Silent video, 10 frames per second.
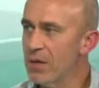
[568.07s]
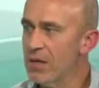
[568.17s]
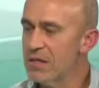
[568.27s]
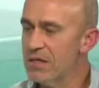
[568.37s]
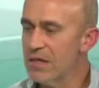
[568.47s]

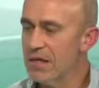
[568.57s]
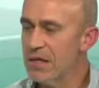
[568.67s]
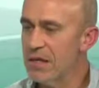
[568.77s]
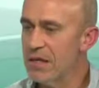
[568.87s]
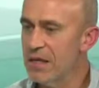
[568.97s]
because I
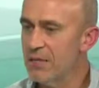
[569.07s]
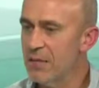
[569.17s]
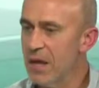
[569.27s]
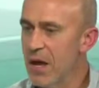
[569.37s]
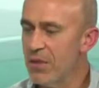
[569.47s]
think
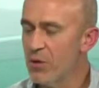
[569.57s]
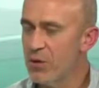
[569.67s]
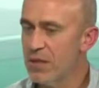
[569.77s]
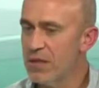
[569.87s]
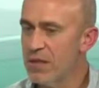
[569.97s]

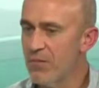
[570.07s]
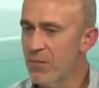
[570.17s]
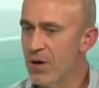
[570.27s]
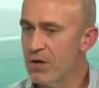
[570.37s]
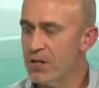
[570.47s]
we need to
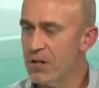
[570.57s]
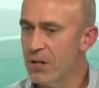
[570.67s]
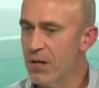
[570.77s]
give Mark.